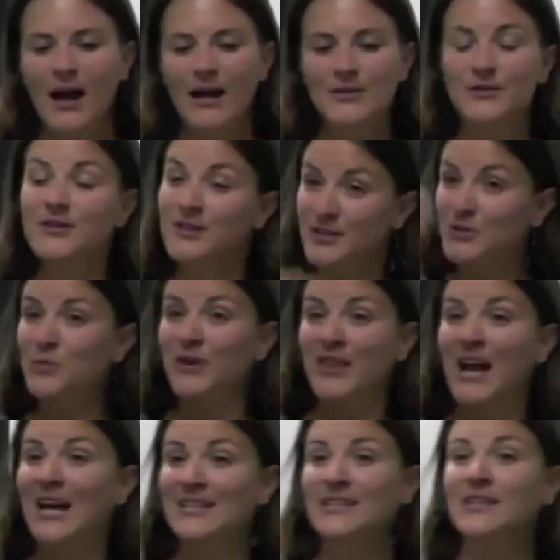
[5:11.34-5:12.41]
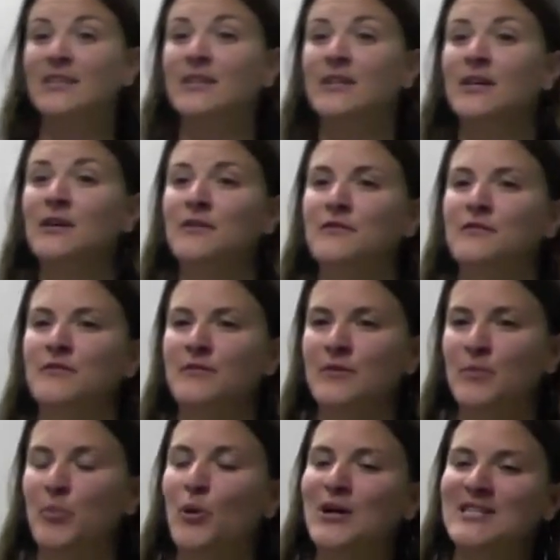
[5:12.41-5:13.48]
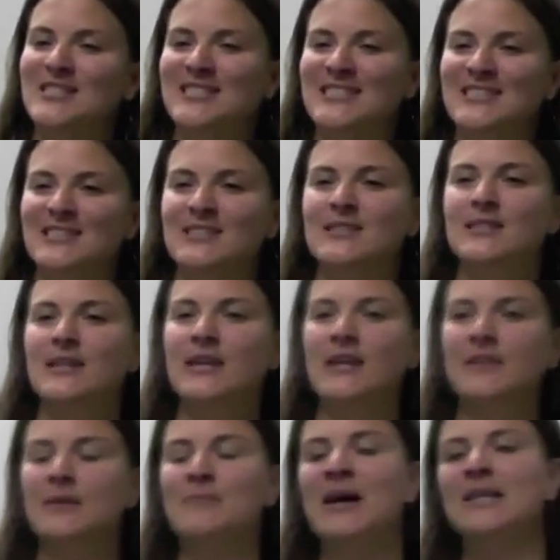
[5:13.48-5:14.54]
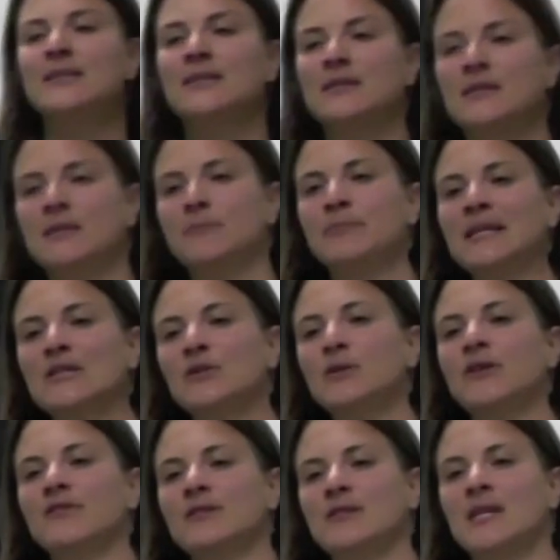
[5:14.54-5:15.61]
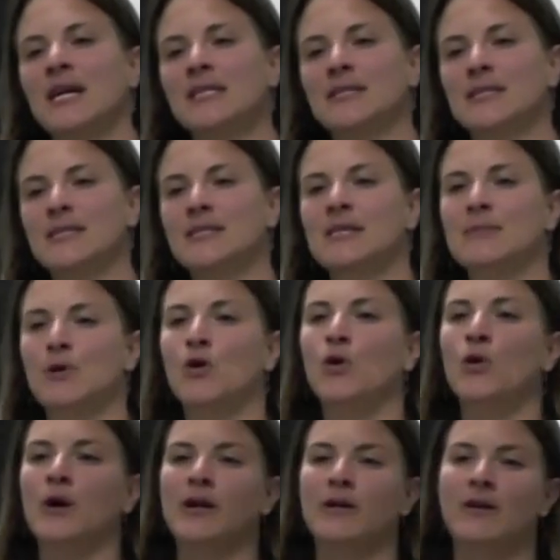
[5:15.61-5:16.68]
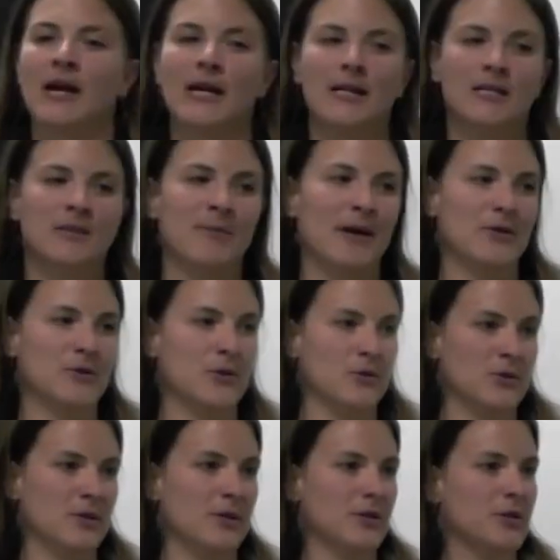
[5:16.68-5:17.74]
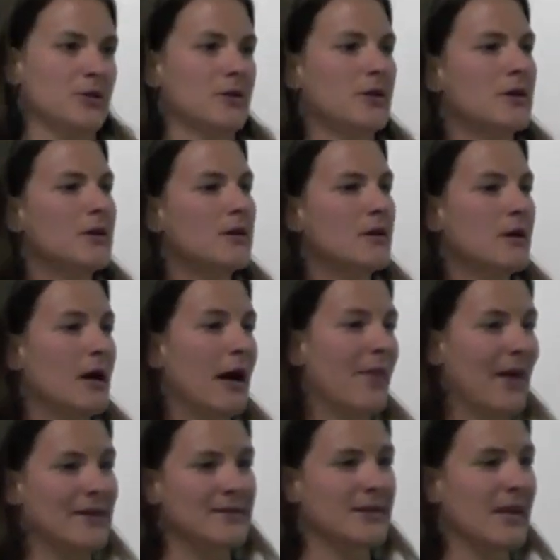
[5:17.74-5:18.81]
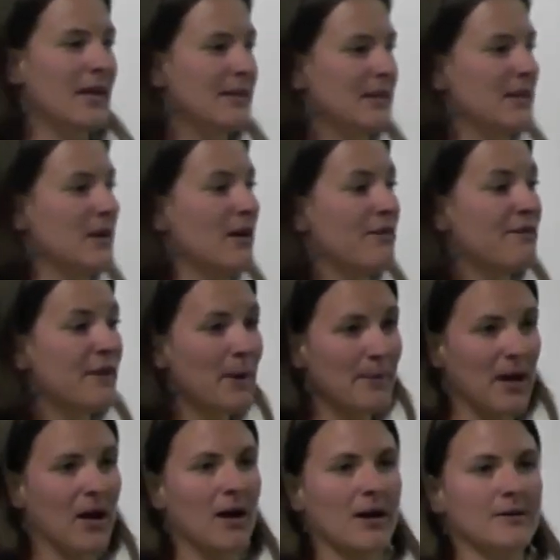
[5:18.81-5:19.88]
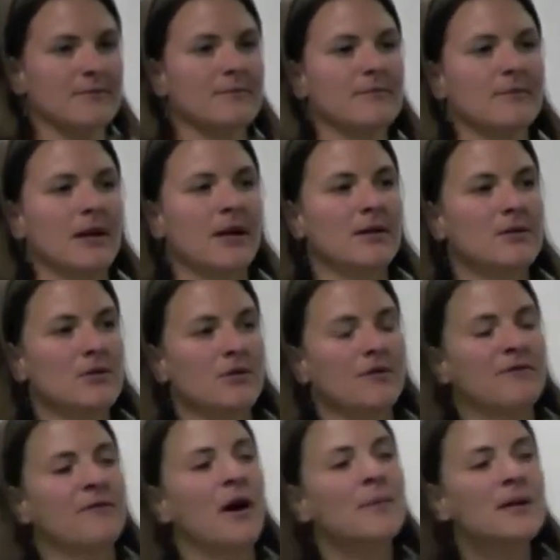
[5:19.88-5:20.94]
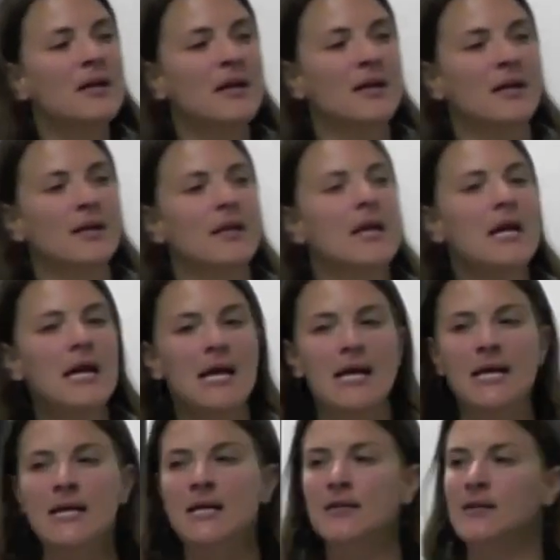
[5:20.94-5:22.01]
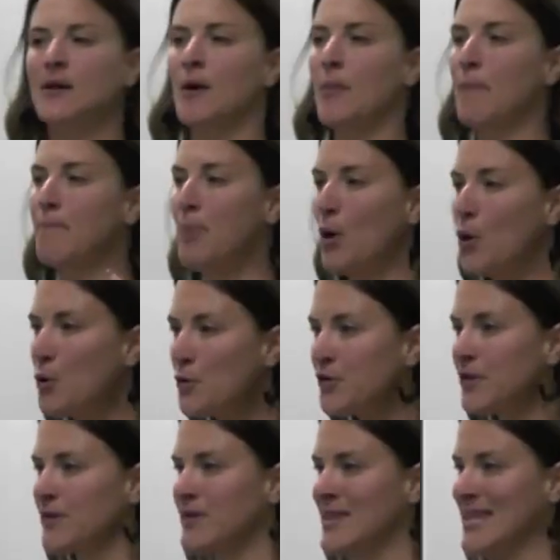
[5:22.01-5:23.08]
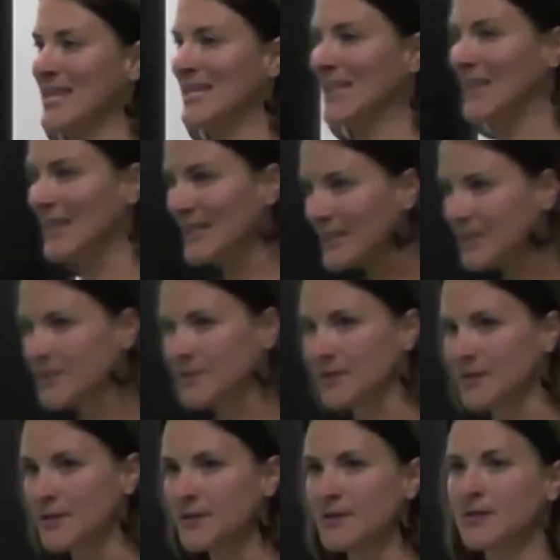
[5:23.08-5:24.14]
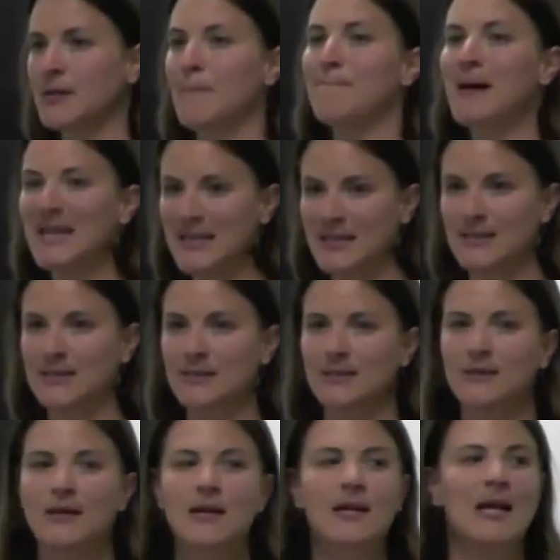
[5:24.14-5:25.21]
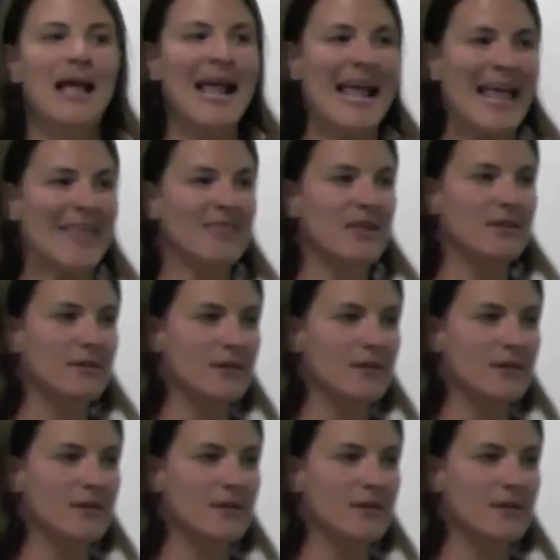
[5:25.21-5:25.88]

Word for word: And so this is where the idea of the poison and the medicine being two different sides of the same coin, right? It's about dosage. And that's the idea of pharmacon, right? So pharmacon is both the elixir, the medicine, and